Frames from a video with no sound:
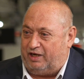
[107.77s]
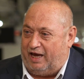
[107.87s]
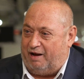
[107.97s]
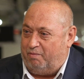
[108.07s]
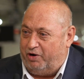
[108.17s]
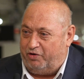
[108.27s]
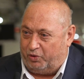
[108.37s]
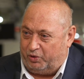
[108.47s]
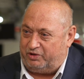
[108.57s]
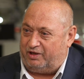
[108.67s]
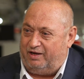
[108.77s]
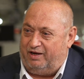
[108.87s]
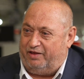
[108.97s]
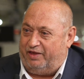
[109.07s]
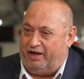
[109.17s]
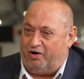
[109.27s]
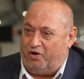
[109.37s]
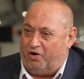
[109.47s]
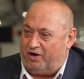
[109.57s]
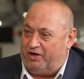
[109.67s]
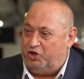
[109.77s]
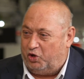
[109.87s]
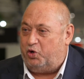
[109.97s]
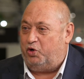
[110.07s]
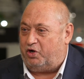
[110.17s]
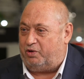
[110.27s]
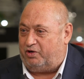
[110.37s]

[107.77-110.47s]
and minerals that are you could